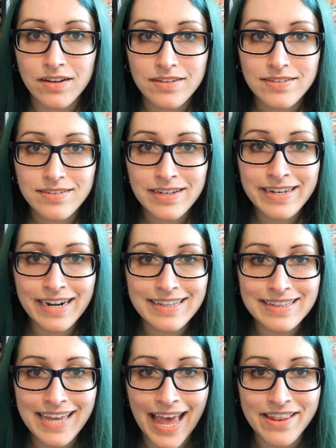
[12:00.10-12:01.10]
signaling
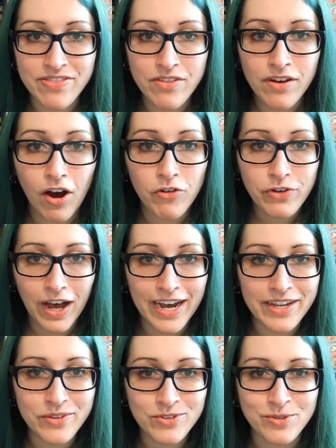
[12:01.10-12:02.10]
the end of
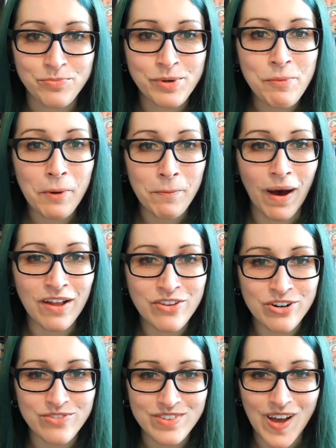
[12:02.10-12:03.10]
Kaido, supreme
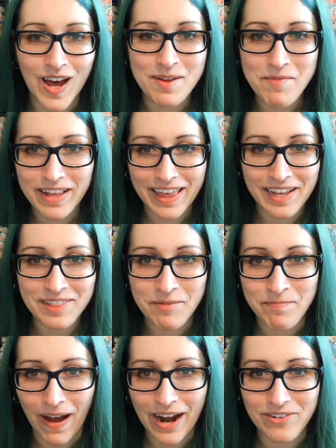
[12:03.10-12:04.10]
commander of the Animal Kingdom
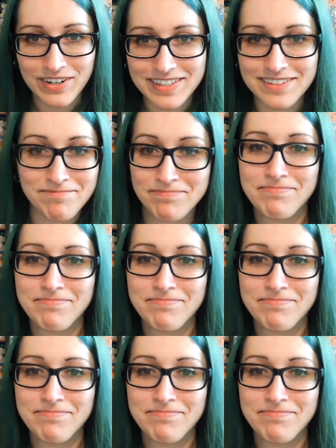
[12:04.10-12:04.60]
pirates.